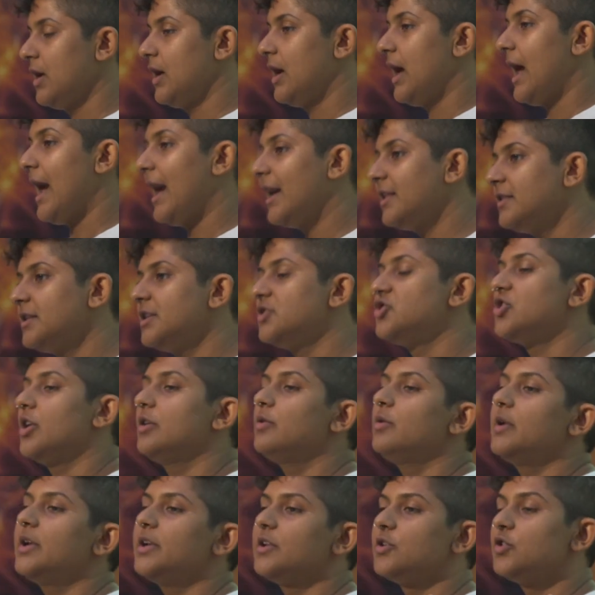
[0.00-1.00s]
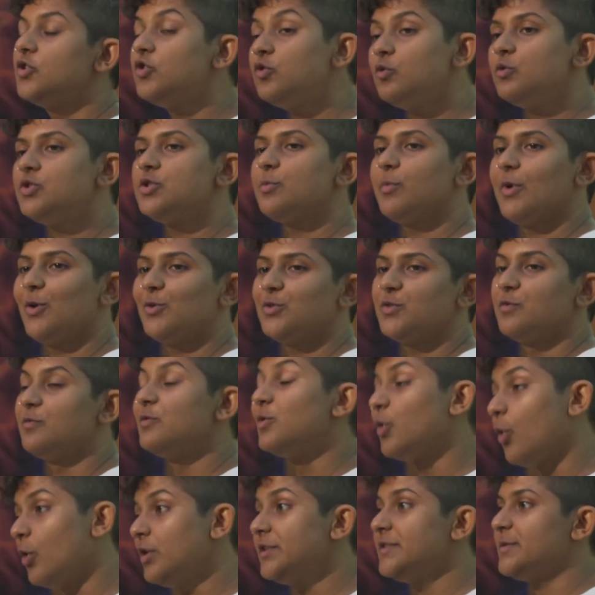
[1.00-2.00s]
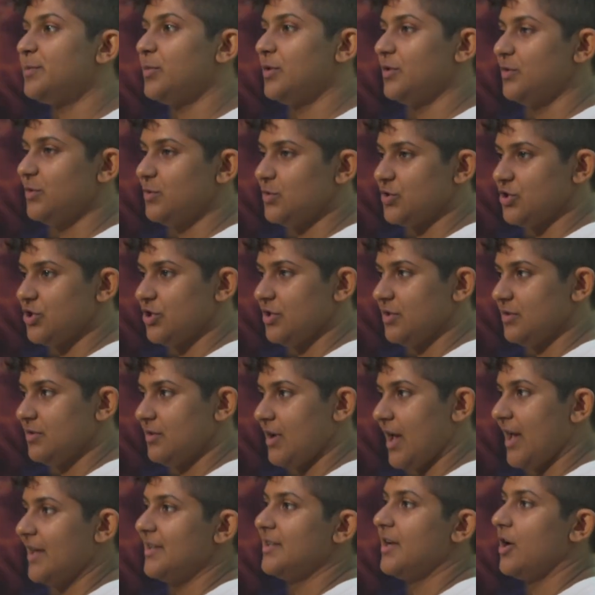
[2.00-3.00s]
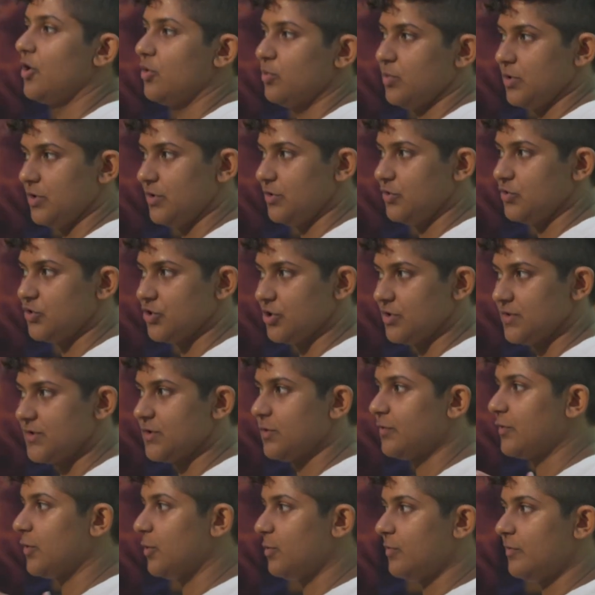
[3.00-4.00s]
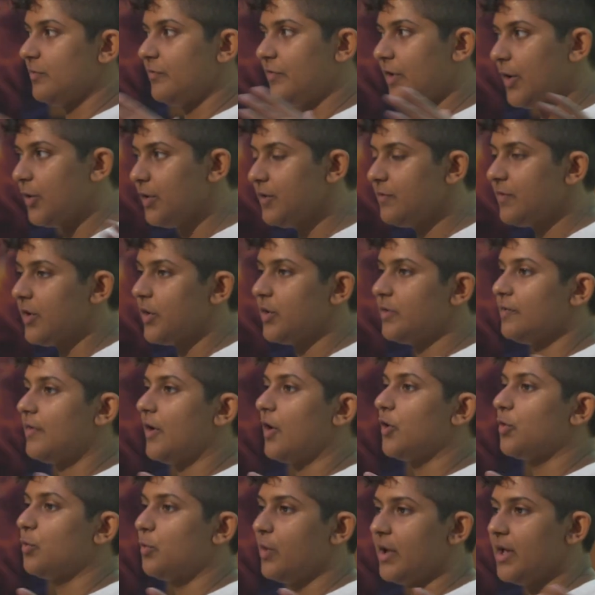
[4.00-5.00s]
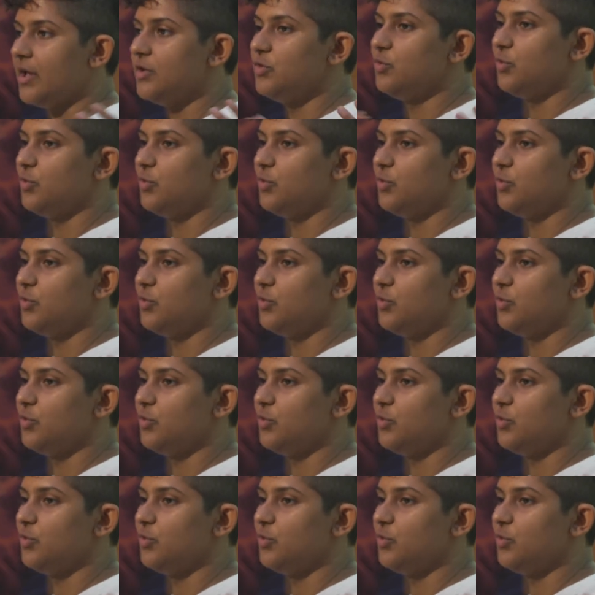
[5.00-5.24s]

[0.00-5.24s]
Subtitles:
And they generate a huge amount of noise pollution and air pollution. So from very, very far away, you